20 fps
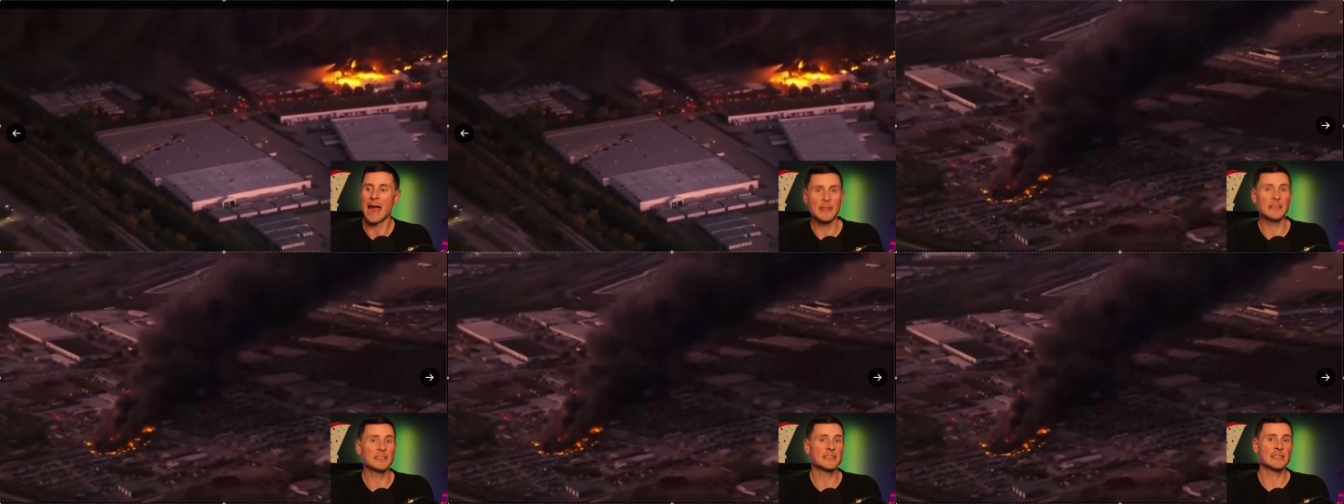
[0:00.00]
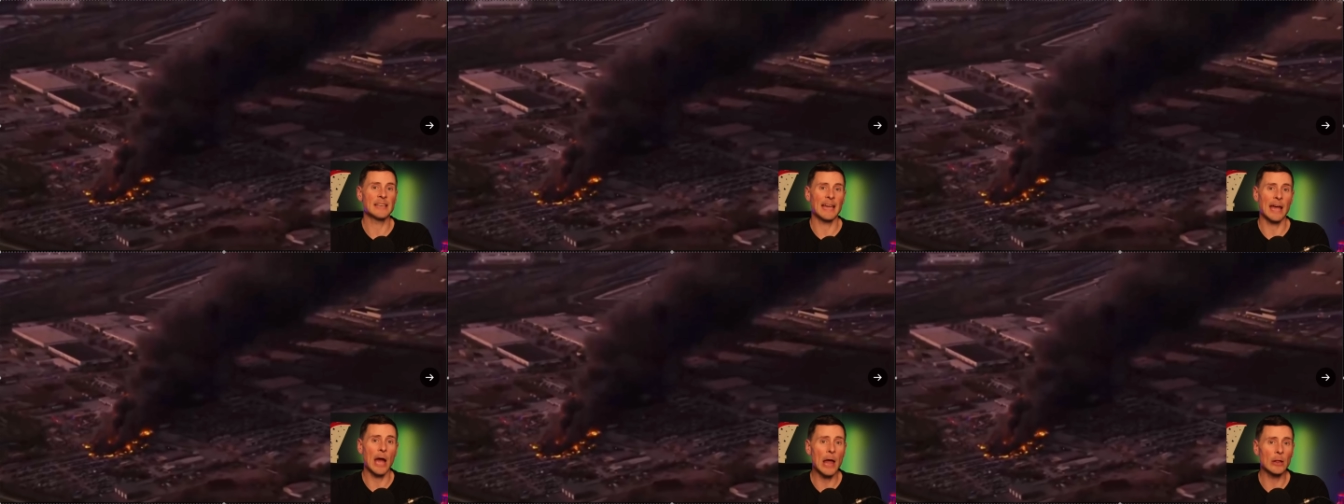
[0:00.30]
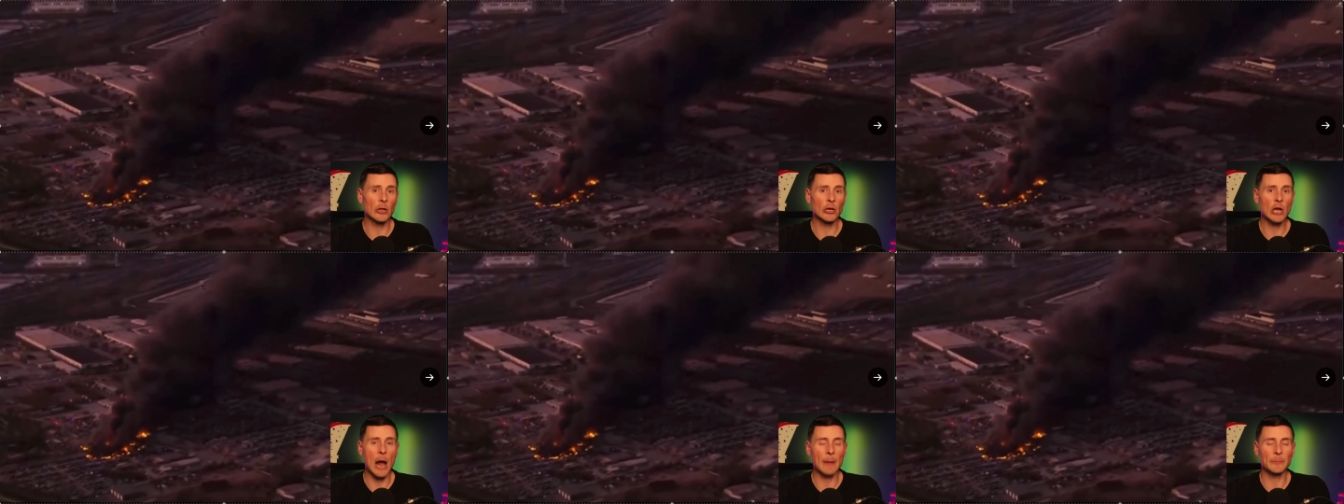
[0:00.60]
And this is a
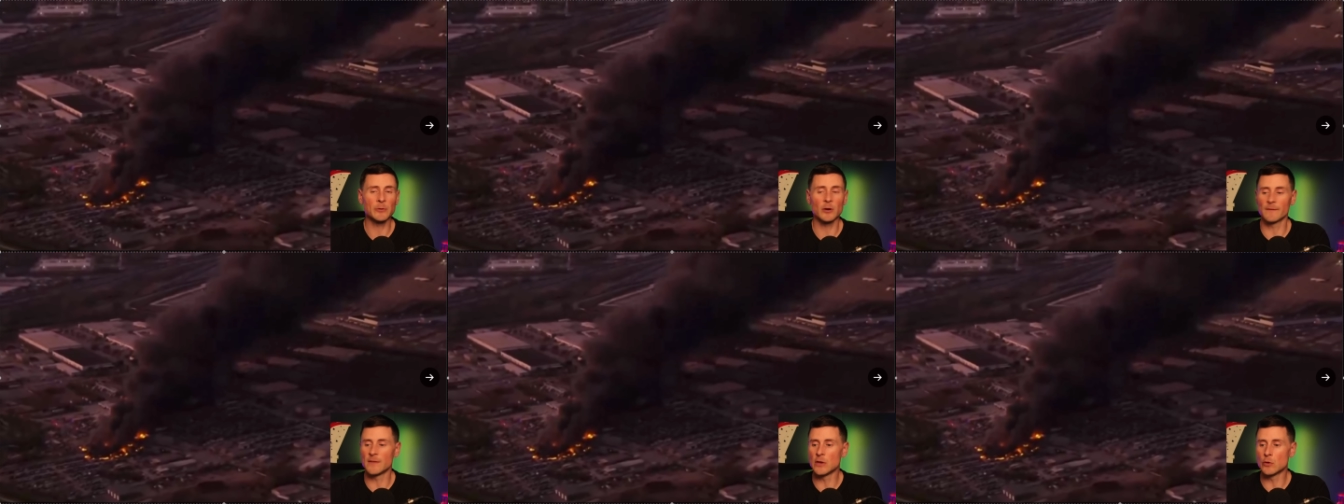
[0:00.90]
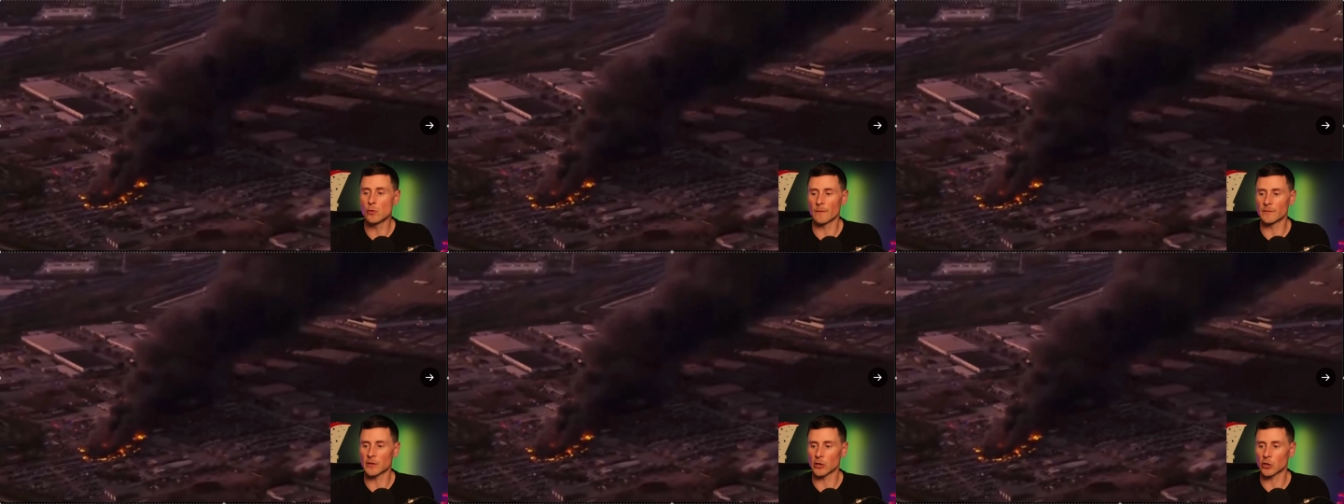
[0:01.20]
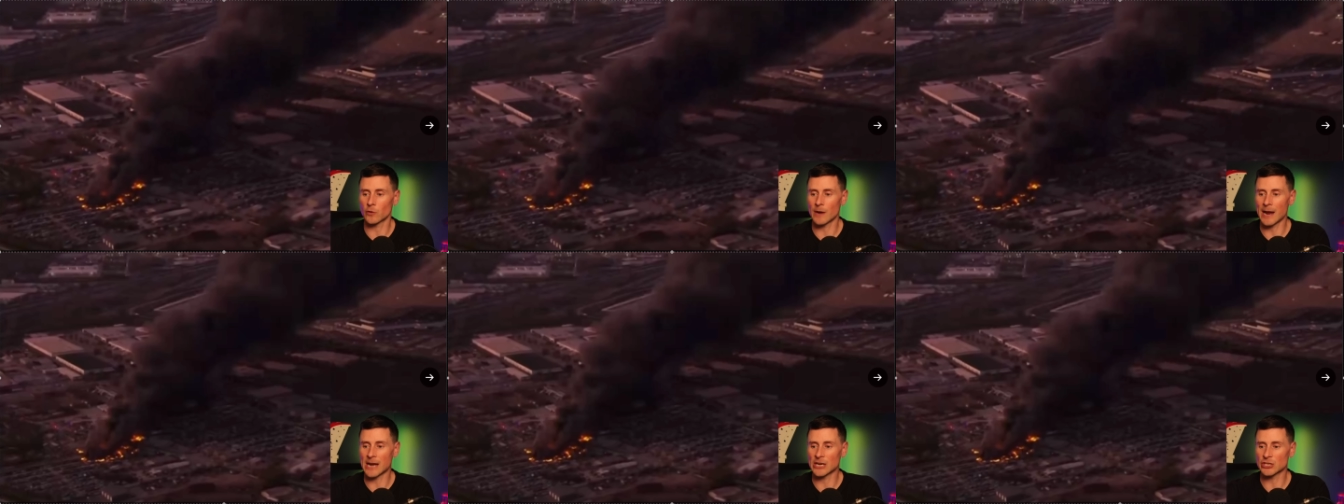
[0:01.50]
helicopter view of the
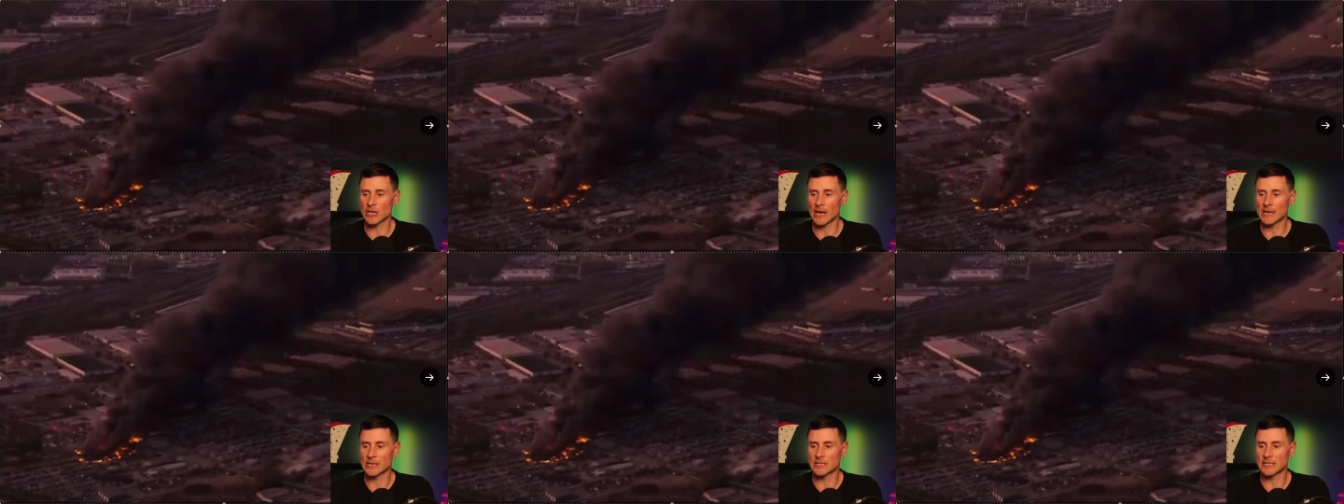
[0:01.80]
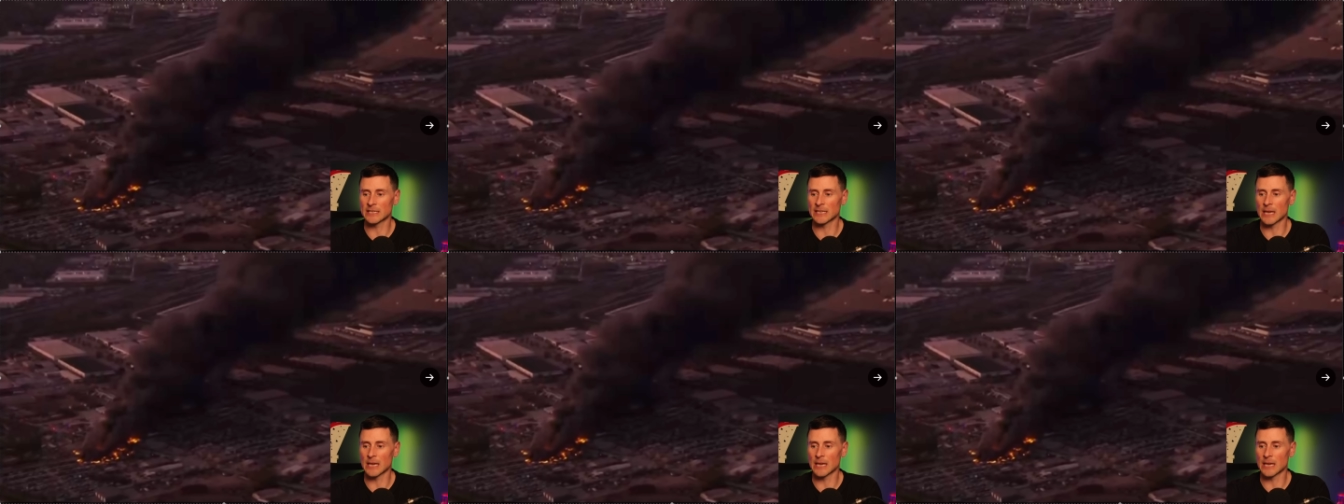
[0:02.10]
crash site just